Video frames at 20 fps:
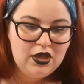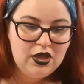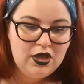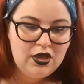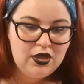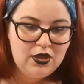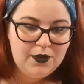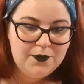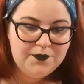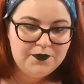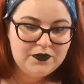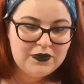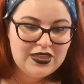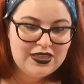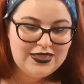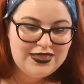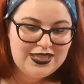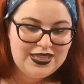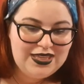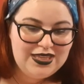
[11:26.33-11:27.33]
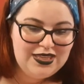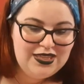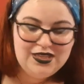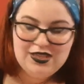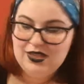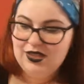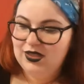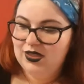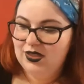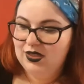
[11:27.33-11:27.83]
The
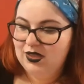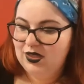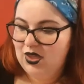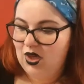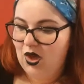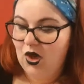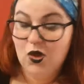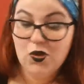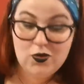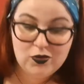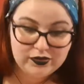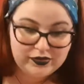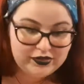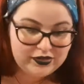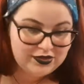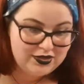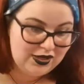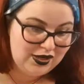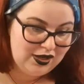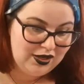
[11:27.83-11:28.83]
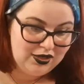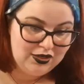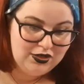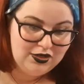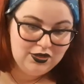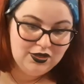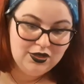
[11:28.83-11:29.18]
coaster